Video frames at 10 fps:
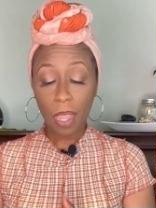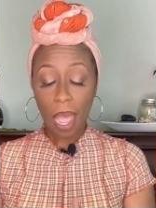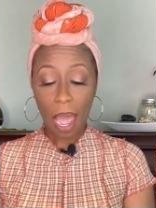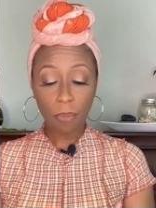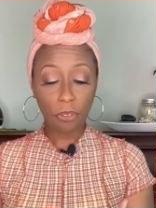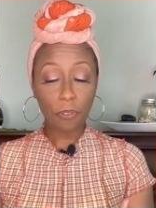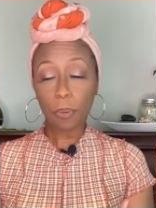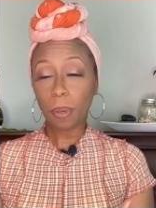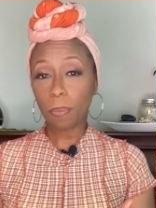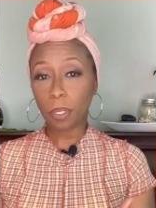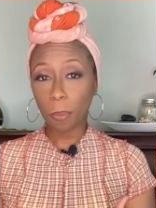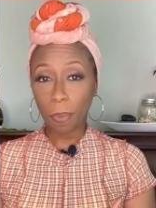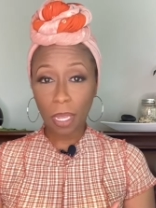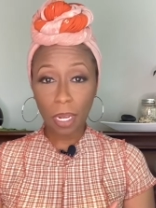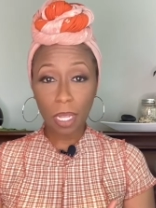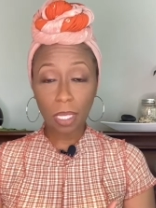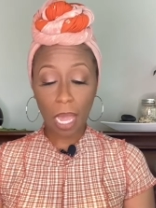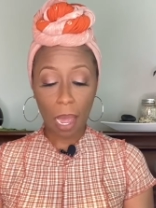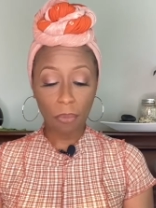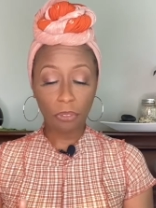I'm free from people's opinions,
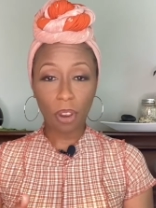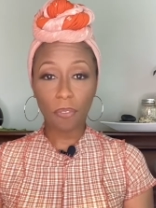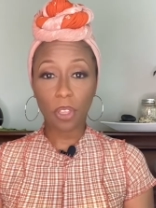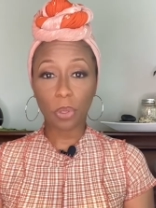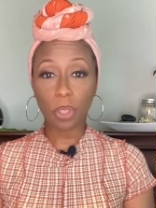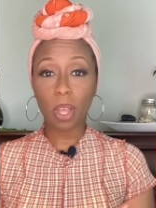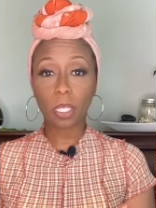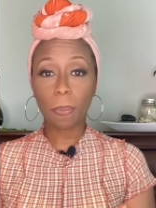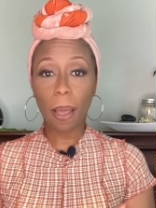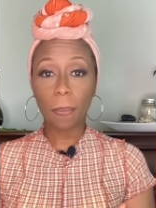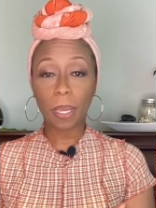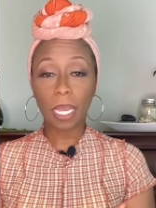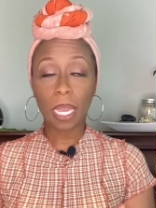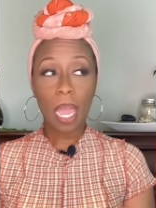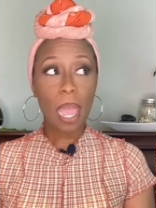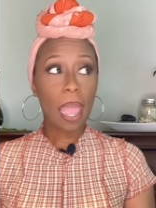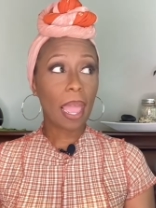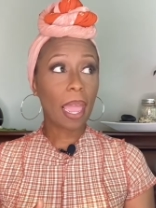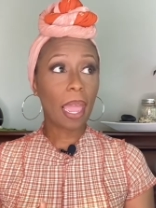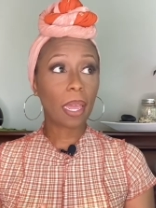I'm free of their thoughts about me
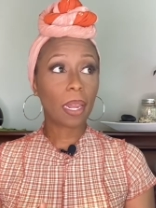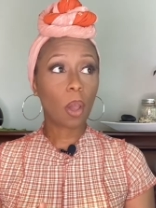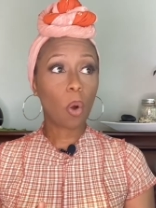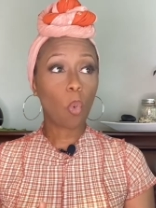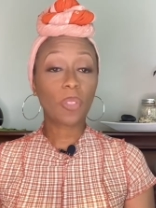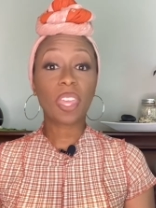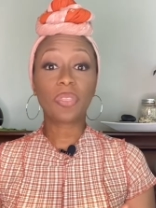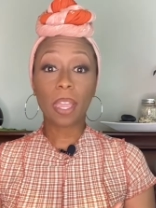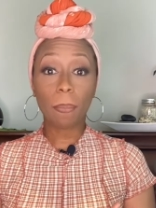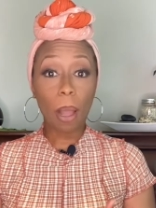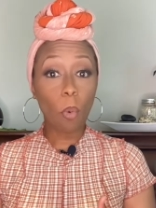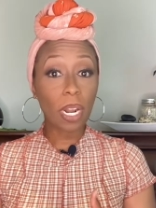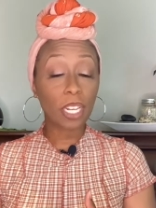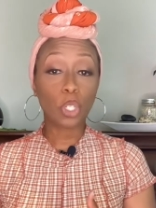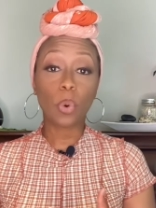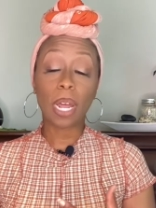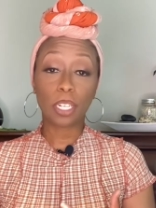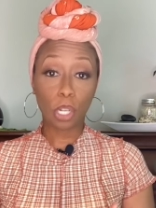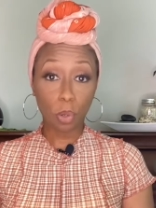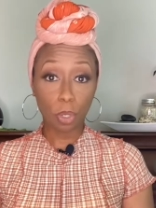and what they think about what I do and I
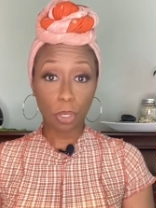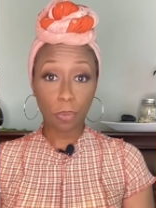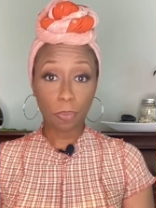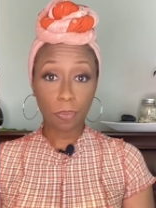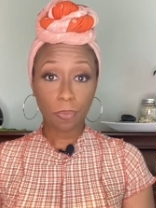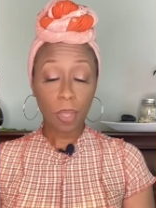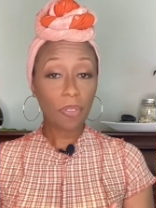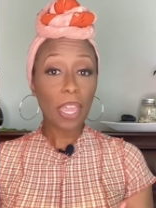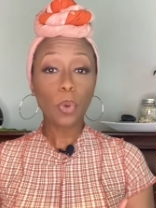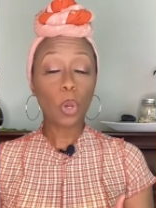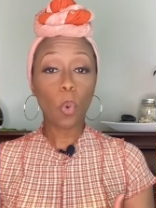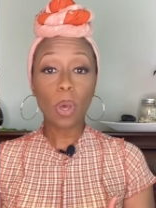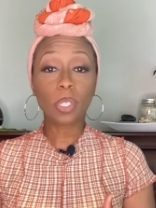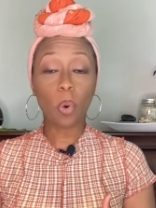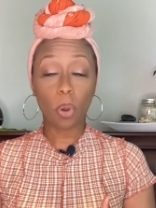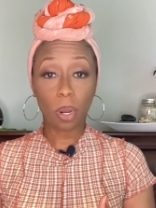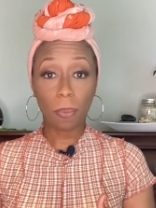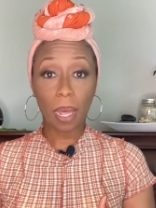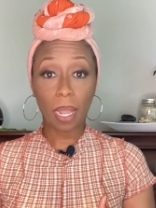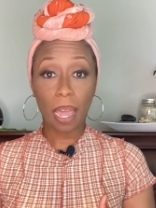don't do. They don't know what's going on in
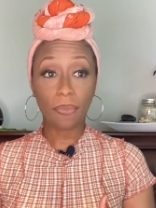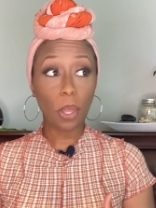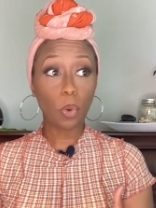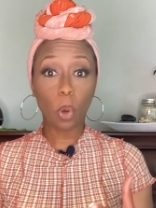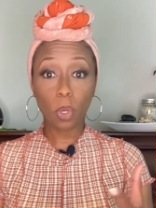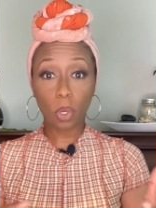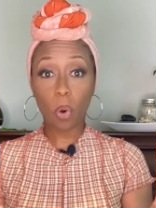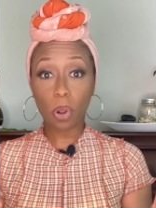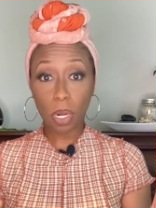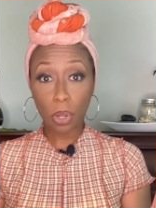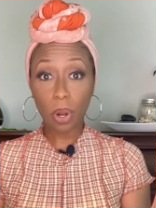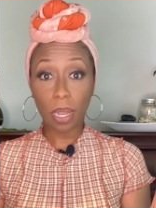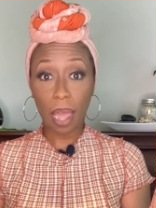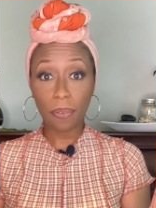my life, they don't know what's going on in your life.